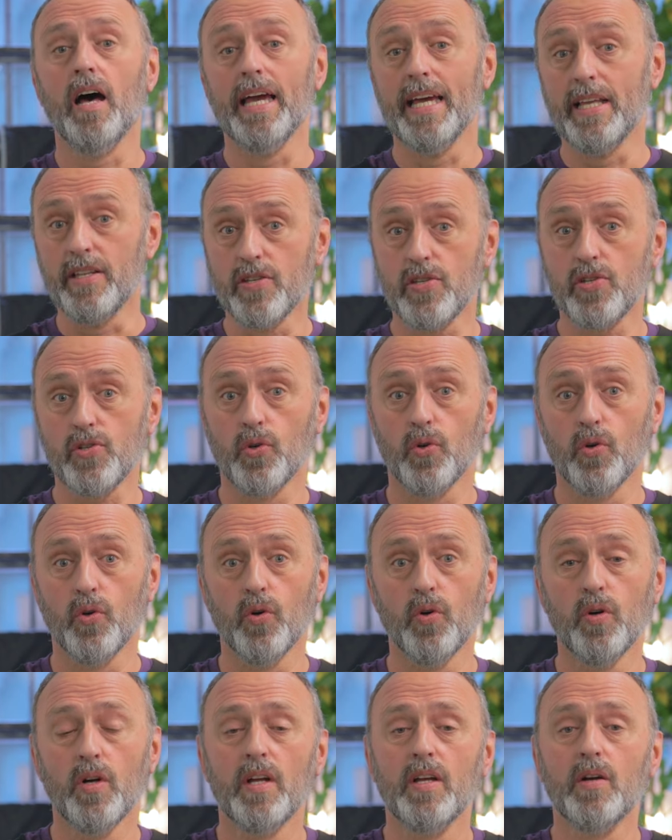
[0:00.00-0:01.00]

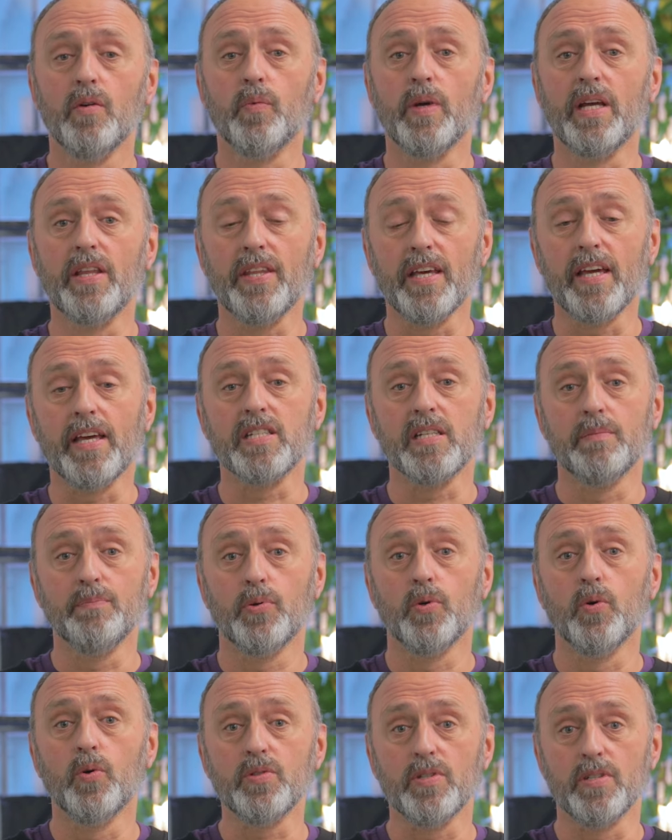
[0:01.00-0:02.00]
in-store, we think it's
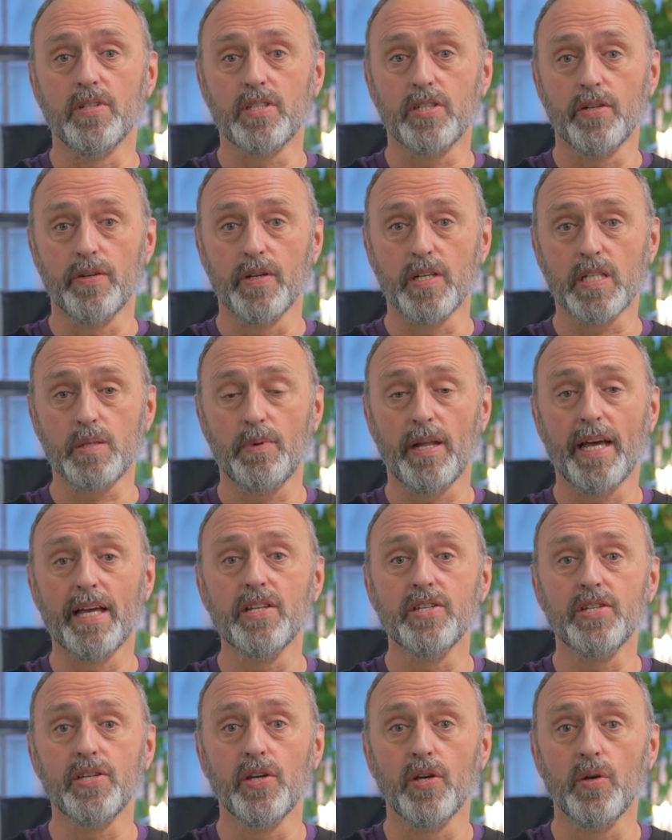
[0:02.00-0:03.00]
important to
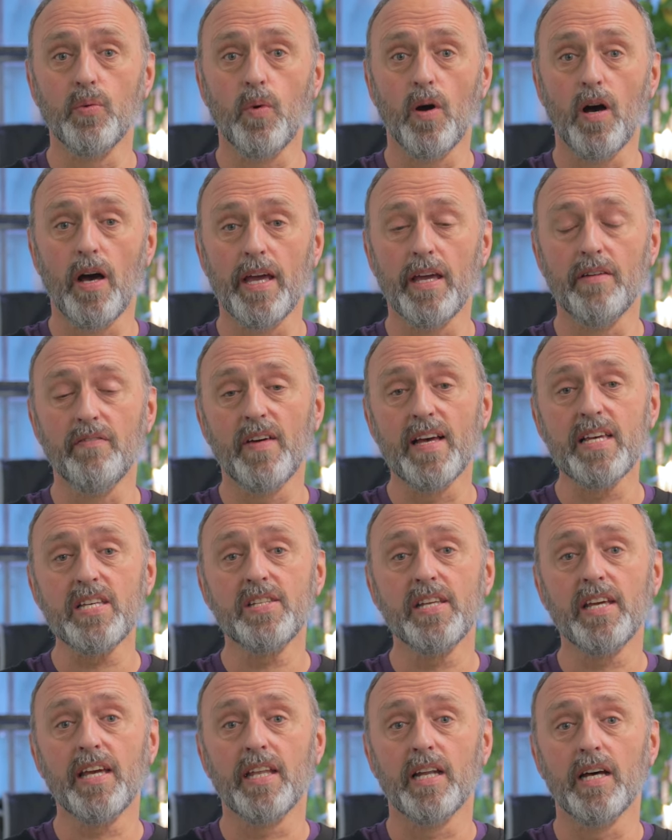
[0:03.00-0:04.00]
explain to you why
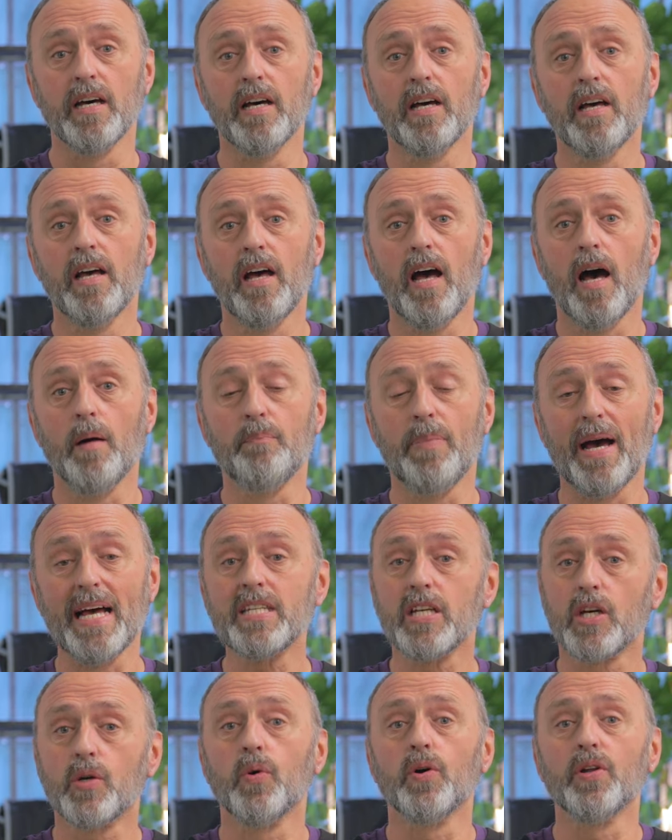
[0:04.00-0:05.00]
investing in a
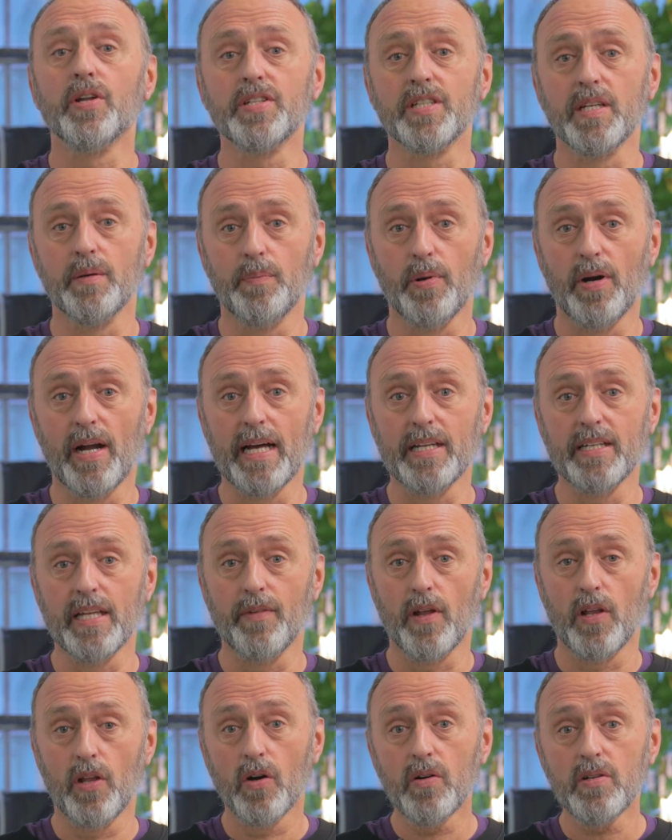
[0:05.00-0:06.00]
better quality brand in
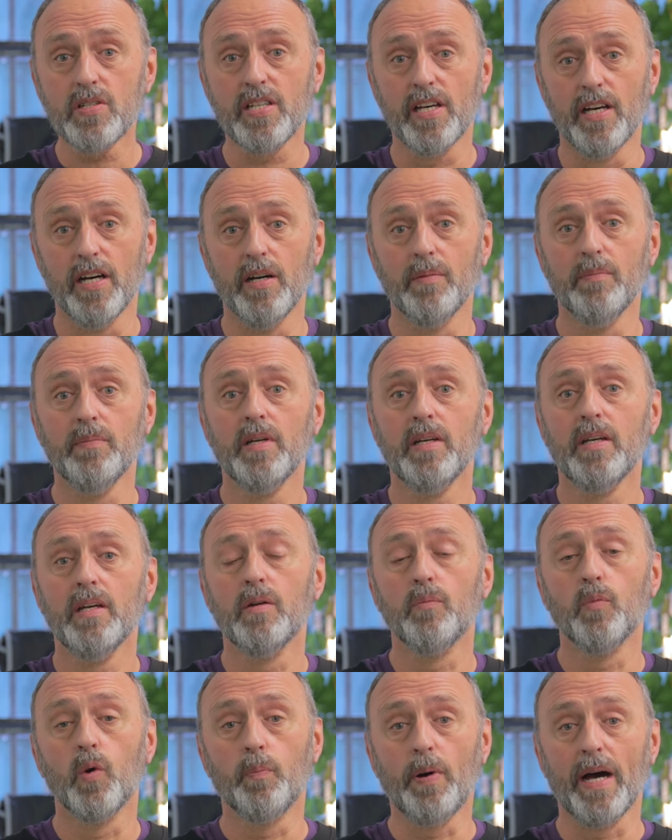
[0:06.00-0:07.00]
the long term
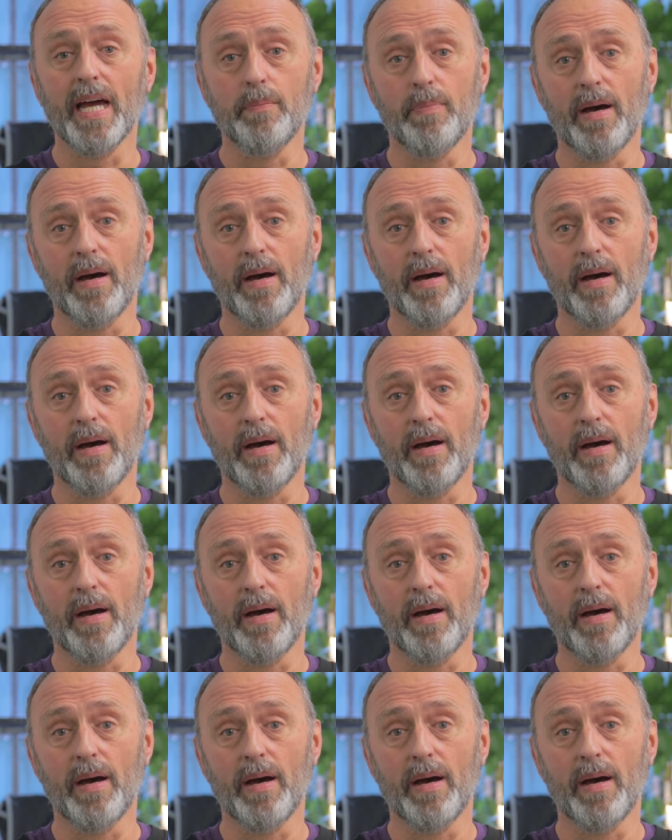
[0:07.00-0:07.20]
will pay